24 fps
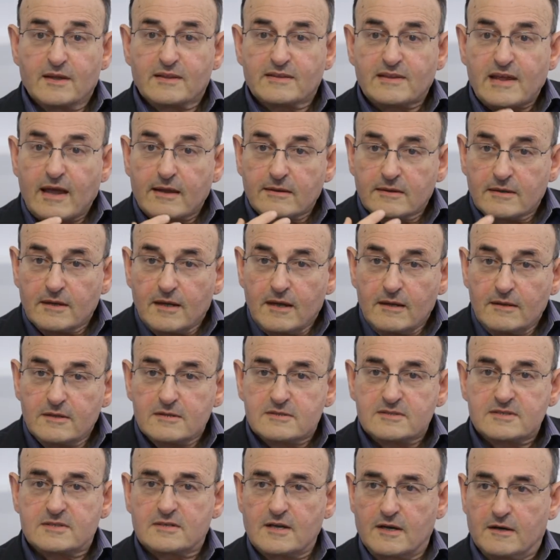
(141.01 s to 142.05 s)
That in
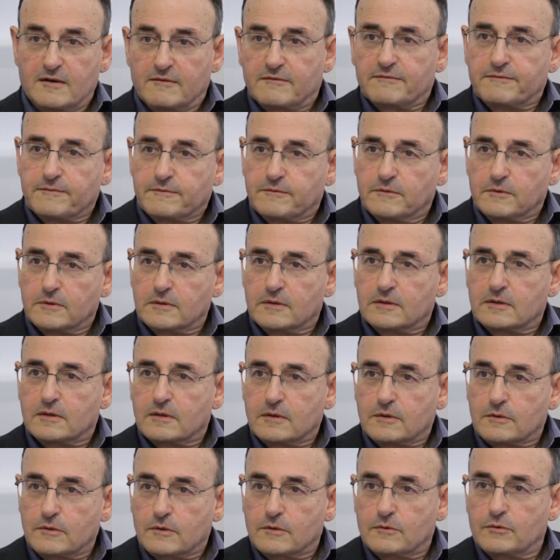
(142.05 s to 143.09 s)
itself would
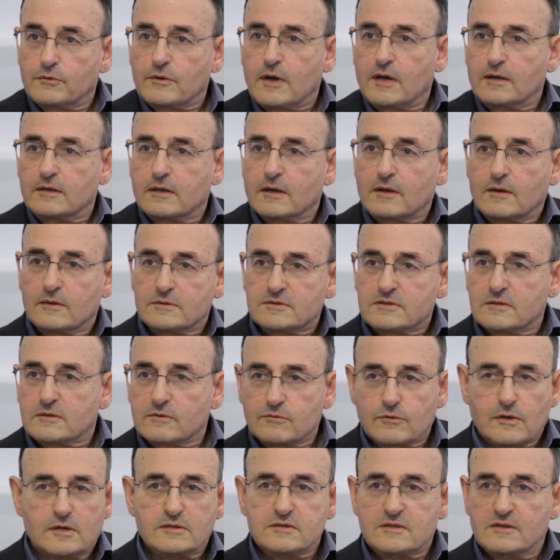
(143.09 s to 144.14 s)
create a
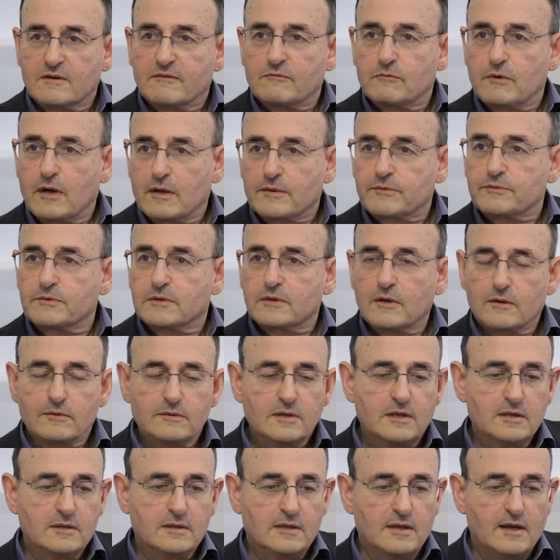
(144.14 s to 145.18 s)
concentration of wealth. We don't
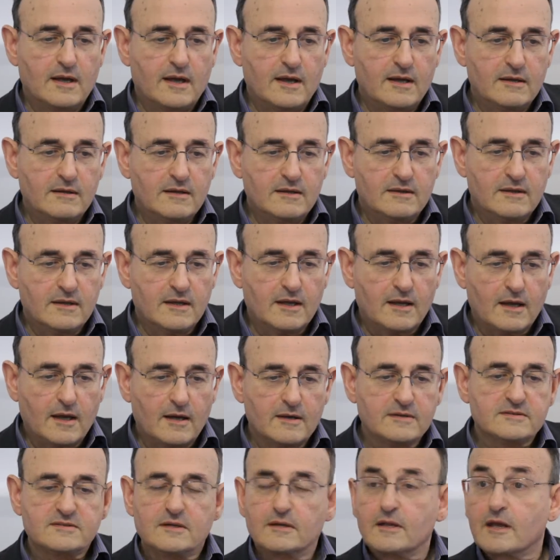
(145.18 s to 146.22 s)
need anything
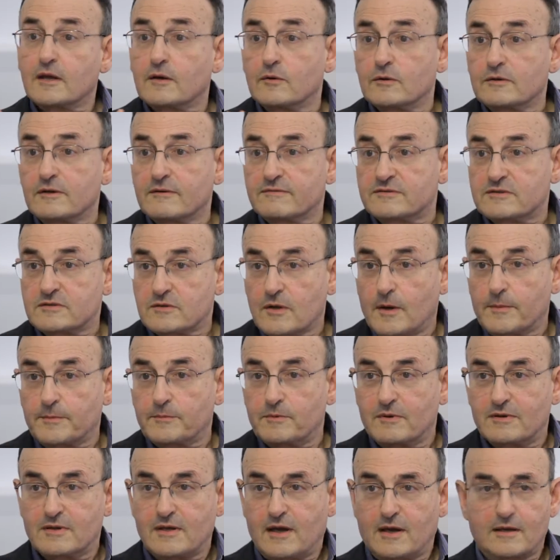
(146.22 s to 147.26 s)
else, and he could have stopped
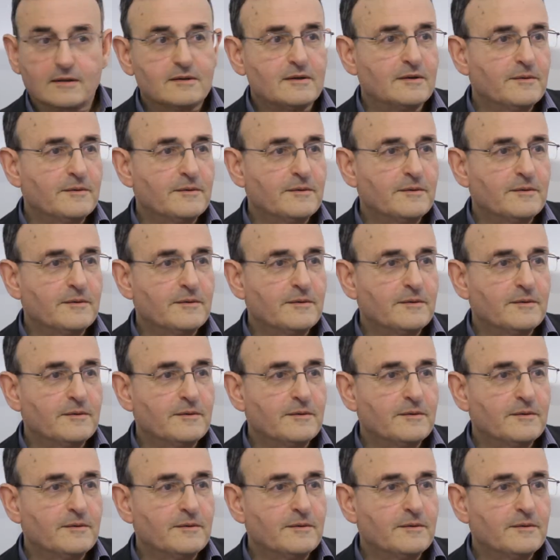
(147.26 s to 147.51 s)
with that.